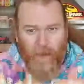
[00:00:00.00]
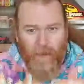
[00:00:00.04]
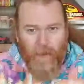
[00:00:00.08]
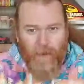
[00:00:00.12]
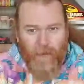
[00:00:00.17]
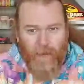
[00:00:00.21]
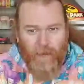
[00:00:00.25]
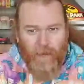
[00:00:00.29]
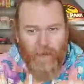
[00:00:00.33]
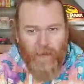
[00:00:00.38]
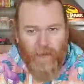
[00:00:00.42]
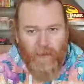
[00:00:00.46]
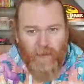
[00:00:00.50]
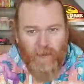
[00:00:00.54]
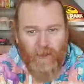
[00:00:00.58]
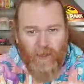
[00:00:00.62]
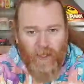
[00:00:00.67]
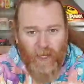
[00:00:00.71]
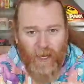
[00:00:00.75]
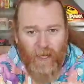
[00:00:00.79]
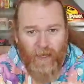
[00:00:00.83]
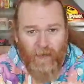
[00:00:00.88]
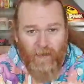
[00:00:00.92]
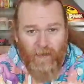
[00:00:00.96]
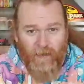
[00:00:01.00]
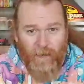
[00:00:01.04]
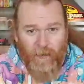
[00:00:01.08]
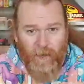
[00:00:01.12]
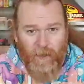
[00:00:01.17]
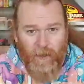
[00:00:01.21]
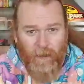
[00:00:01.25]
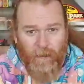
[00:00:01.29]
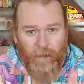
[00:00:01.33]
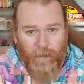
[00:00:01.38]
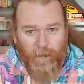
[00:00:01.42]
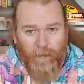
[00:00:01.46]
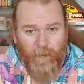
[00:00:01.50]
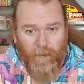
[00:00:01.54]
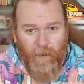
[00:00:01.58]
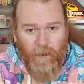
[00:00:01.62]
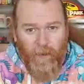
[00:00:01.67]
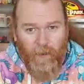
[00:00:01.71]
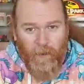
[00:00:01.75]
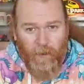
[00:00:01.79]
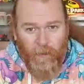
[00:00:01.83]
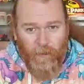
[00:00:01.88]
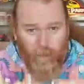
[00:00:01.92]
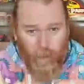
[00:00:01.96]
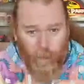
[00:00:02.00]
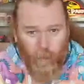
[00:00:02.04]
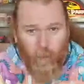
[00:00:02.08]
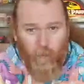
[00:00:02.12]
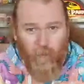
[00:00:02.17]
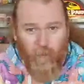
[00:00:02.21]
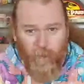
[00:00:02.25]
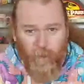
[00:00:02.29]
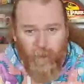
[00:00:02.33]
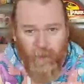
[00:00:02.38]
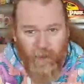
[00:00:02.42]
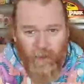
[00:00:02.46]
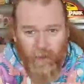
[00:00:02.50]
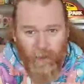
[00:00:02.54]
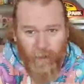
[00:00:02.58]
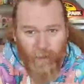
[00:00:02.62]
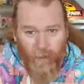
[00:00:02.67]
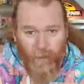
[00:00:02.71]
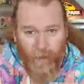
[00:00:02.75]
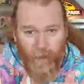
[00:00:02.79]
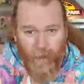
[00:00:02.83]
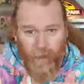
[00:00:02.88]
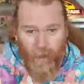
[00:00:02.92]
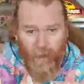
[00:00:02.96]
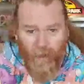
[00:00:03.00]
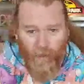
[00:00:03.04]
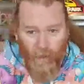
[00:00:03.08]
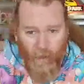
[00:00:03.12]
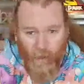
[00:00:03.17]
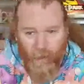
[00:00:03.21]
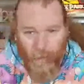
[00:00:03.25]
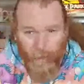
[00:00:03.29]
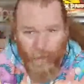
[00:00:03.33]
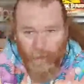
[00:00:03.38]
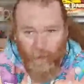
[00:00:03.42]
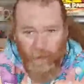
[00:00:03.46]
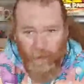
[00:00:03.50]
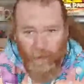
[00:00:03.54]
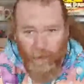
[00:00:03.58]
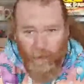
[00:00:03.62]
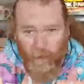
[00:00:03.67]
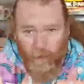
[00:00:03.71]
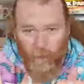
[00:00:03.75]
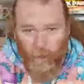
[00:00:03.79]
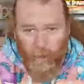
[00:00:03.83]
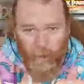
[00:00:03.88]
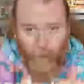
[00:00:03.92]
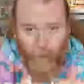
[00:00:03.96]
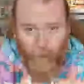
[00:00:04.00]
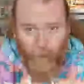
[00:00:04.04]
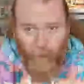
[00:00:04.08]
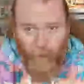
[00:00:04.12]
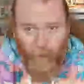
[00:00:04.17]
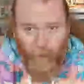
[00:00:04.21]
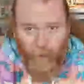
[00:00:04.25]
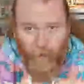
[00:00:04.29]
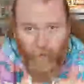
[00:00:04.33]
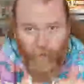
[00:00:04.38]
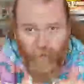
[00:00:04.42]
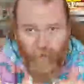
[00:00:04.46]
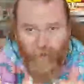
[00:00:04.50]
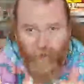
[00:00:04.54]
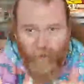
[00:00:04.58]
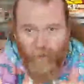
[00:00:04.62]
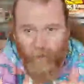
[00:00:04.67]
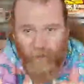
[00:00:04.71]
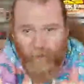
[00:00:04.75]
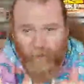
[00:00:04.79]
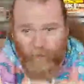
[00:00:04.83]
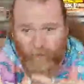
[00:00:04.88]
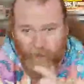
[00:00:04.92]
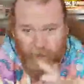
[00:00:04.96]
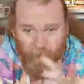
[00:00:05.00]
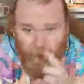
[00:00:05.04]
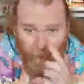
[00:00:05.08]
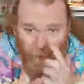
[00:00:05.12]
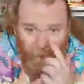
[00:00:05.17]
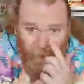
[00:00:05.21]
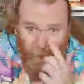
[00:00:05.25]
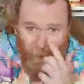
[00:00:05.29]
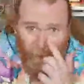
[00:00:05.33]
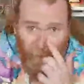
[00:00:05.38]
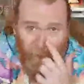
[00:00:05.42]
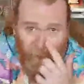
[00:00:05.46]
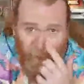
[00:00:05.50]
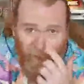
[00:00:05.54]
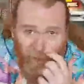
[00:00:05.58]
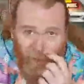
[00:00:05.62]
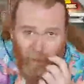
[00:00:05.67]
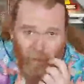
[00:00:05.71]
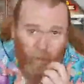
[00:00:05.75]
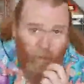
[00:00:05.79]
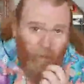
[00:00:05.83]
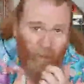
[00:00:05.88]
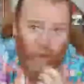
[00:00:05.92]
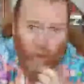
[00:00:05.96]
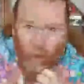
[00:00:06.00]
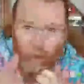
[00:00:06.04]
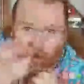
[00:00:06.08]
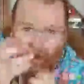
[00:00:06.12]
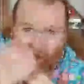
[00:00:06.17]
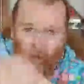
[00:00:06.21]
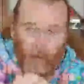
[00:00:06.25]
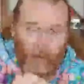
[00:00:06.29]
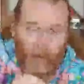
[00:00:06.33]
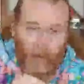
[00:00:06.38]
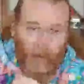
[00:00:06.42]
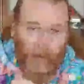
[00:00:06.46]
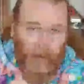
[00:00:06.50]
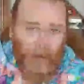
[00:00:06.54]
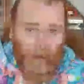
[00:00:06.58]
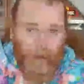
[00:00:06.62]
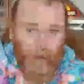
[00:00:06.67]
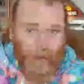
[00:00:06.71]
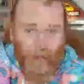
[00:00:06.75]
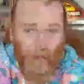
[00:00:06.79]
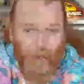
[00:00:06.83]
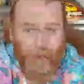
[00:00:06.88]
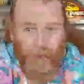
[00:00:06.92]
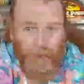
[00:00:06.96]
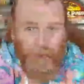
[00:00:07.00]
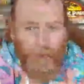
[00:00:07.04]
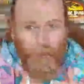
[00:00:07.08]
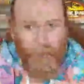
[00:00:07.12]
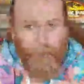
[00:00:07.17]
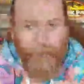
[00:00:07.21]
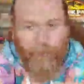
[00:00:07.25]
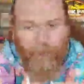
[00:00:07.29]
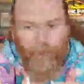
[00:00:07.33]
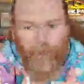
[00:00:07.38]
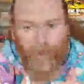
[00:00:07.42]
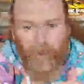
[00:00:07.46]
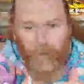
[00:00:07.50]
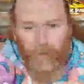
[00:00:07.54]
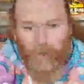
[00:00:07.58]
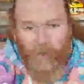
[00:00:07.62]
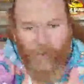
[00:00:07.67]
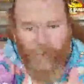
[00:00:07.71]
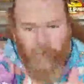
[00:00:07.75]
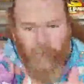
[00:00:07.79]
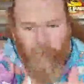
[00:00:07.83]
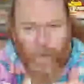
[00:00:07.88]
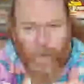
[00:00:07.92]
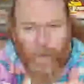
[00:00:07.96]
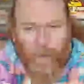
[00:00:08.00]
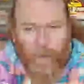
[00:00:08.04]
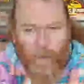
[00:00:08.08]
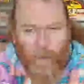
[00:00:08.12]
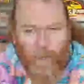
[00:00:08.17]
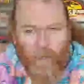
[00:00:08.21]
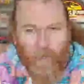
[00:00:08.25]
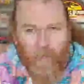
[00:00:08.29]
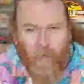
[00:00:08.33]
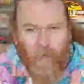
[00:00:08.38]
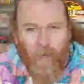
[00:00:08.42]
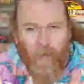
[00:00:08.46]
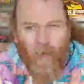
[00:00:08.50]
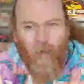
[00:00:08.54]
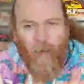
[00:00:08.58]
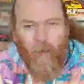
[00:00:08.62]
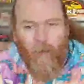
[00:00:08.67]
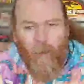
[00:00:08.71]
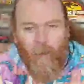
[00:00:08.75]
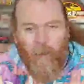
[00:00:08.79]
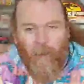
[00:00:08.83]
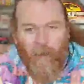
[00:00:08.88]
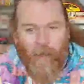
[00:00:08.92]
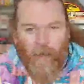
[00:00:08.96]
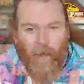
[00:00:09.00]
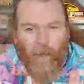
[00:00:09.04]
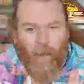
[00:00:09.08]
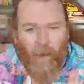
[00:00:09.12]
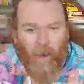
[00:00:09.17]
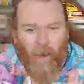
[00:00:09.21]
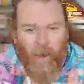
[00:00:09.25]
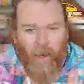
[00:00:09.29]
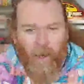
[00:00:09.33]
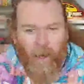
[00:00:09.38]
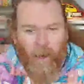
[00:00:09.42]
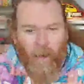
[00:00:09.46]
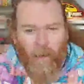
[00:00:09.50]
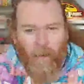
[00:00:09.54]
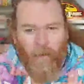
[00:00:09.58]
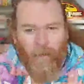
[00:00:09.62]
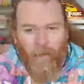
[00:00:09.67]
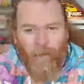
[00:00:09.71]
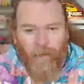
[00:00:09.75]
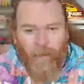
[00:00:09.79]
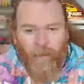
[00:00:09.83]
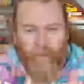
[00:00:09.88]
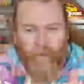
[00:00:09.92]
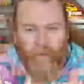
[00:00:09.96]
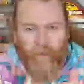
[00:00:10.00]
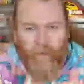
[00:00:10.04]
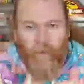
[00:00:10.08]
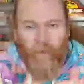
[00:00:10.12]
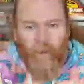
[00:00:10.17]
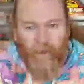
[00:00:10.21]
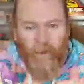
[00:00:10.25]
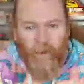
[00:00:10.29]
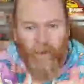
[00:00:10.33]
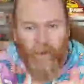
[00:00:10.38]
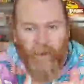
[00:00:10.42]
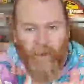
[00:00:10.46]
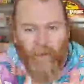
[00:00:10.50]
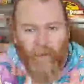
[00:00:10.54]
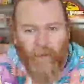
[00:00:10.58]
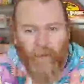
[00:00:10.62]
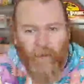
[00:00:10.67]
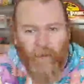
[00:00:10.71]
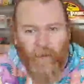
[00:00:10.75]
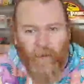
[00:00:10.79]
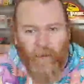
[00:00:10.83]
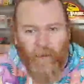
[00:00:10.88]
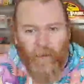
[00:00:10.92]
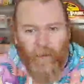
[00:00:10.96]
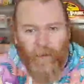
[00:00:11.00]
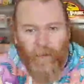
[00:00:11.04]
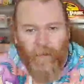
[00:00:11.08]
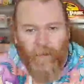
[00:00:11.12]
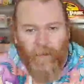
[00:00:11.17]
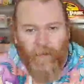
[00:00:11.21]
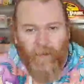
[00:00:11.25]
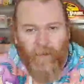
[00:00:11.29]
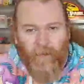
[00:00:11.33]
is chat to me, talk to me, type on the little chat messaging thing, because I want to know whether I can actually read them from the little screen that I'm looking at right now. So